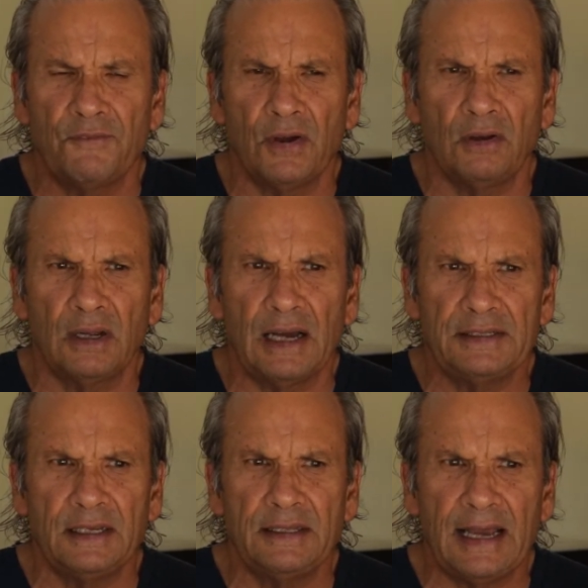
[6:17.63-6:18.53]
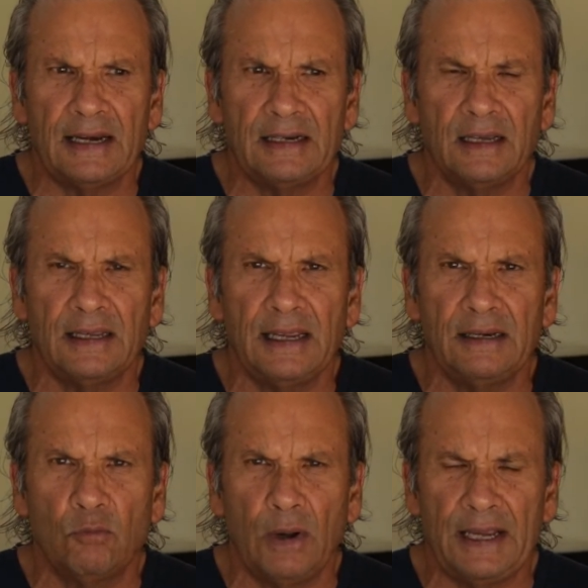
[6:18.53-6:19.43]
I did that
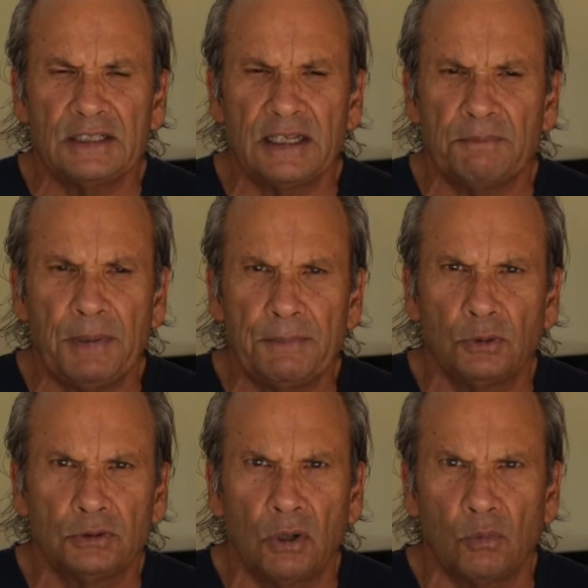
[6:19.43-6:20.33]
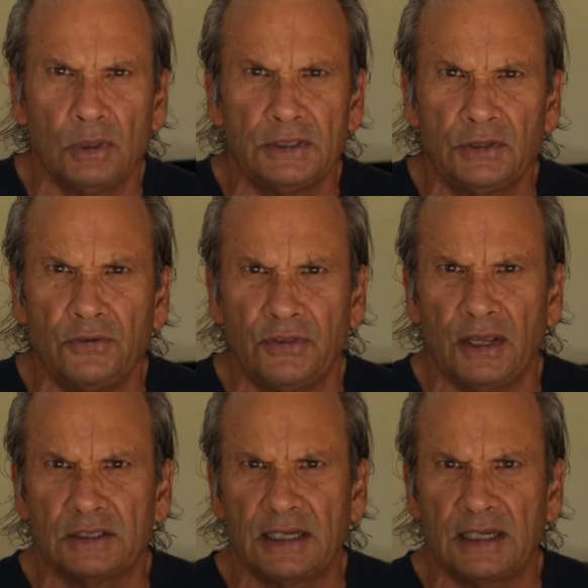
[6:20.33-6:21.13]
in ways that people don't really do things.